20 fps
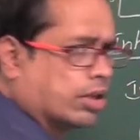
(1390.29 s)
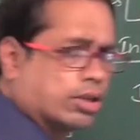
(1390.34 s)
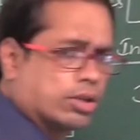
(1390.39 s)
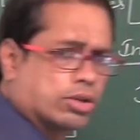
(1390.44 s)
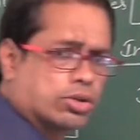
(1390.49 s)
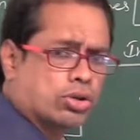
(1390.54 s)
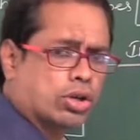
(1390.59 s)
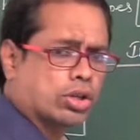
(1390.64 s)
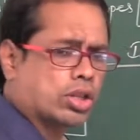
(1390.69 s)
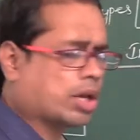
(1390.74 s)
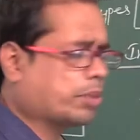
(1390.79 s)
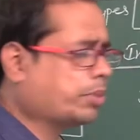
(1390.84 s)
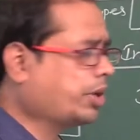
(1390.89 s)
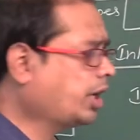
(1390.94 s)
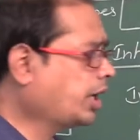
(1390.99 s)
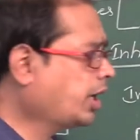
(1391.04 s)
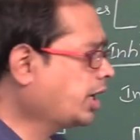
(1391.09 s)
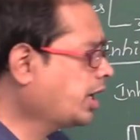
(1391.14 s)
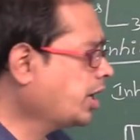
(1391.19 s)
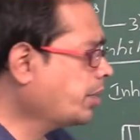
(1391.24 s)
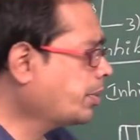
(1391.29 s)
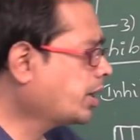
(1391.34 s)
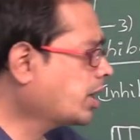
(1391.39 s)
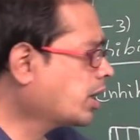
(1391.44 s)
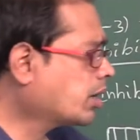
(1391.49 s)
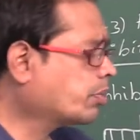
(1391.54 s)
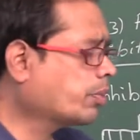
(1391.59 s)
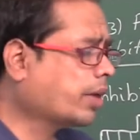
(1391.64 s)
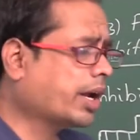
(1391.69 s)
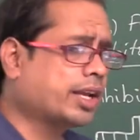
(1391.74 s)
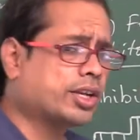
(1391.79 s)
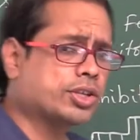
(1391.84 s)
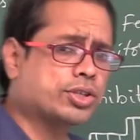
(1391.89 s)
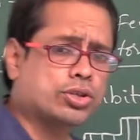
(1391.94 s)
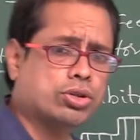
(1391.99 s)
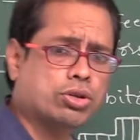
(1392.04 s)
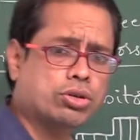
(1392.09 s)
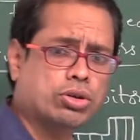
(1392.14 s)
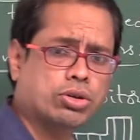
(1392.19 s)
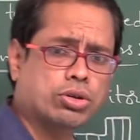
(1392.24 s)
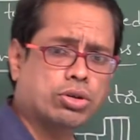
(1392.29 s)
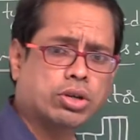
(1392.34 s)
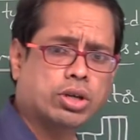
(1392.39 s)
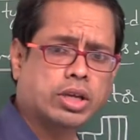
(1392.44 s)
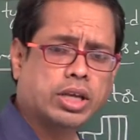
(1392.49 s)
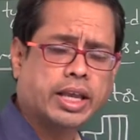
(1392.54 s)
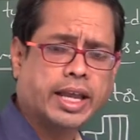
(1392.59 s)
So, the inhibitor binds to